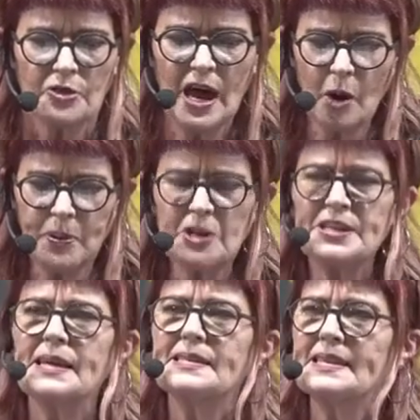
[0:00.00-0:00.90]
They are
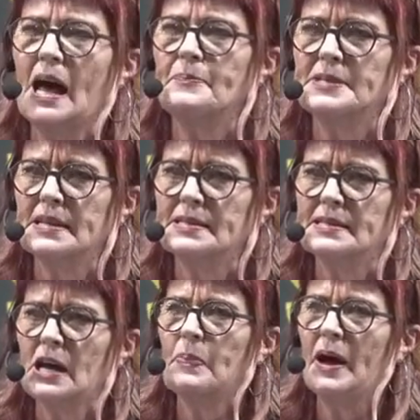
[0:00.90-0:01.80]
putting
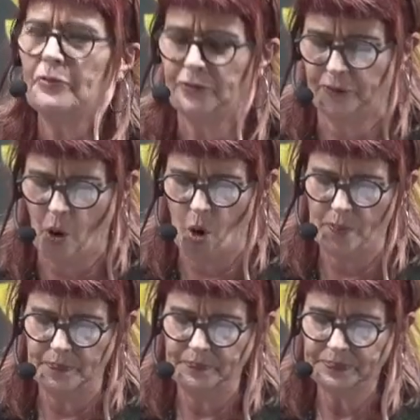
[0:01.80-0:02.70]
substance above
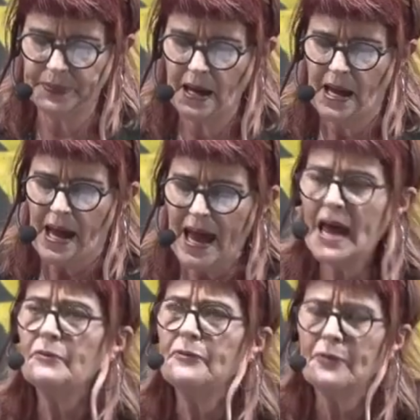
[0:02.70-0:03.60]
form.
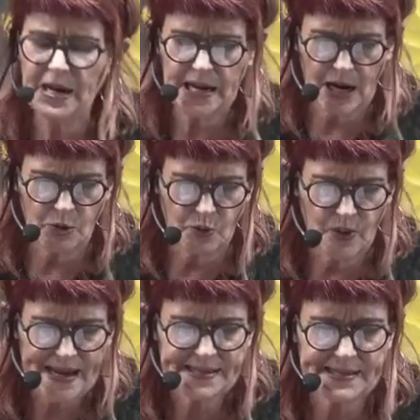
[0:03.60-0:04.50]
Every
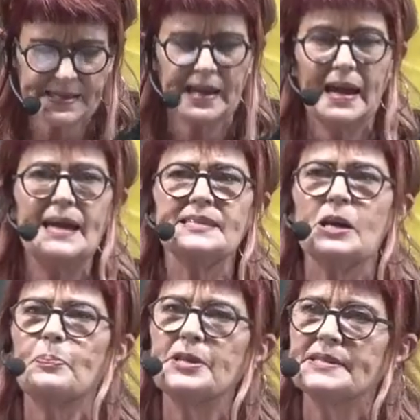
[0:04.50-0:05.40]
arrest is
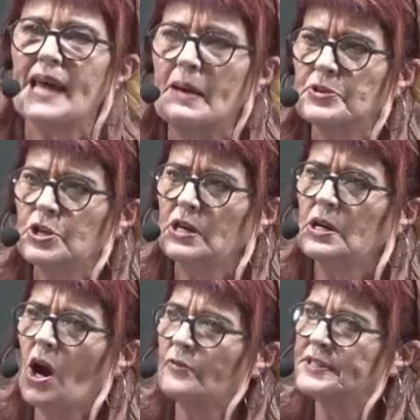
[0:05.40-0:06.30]
a
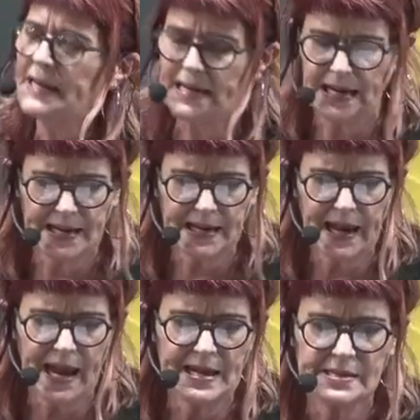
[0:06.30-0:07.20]
presumption of dealing
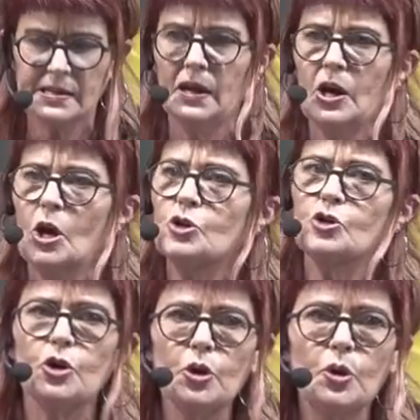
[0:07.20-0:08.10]
case.
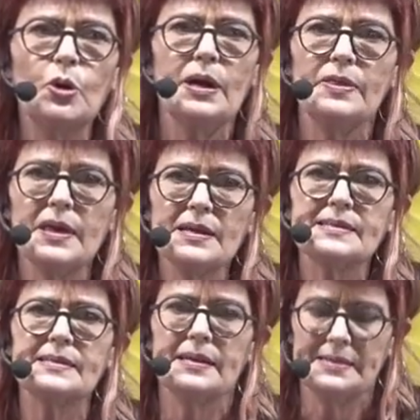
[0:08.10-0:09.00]
To
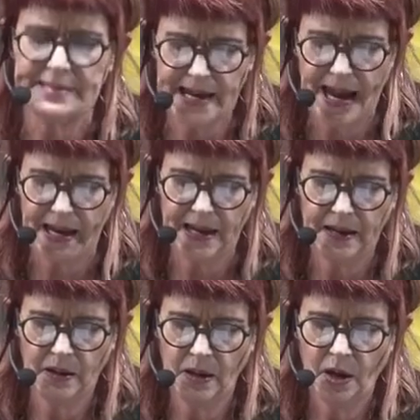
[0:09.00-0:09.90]
this day,
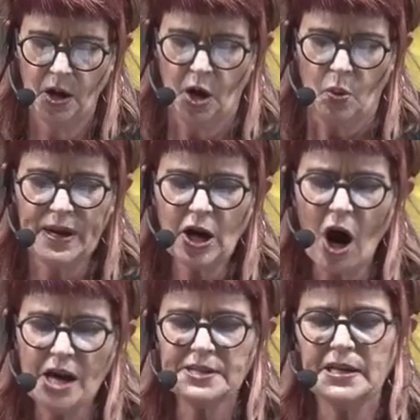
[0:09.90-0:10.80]
we
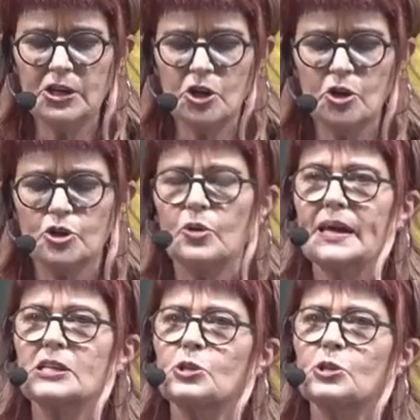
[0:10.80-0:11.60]
continue to